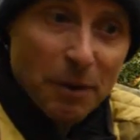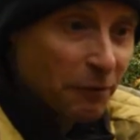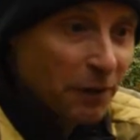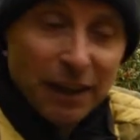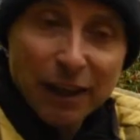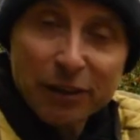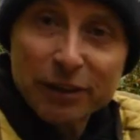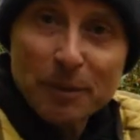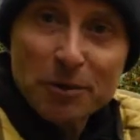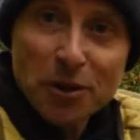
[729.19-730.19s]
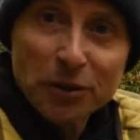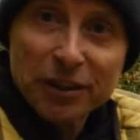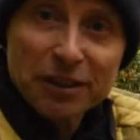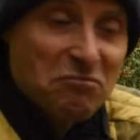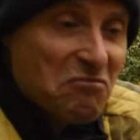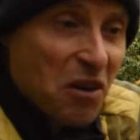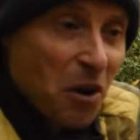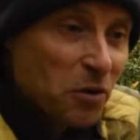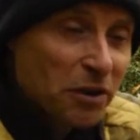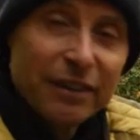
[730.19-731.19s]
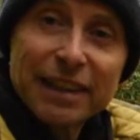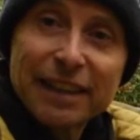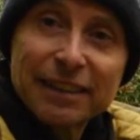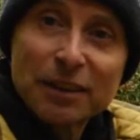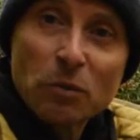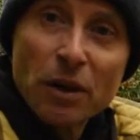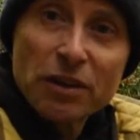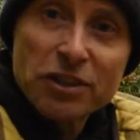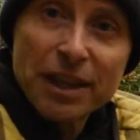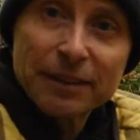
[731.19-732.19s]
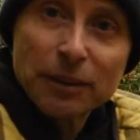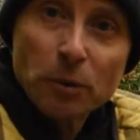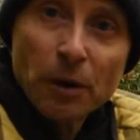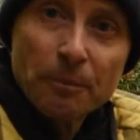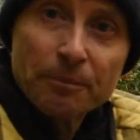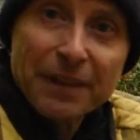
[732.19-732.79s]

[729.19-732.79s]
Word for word: But for close-up shots, ordinary lens works just as well.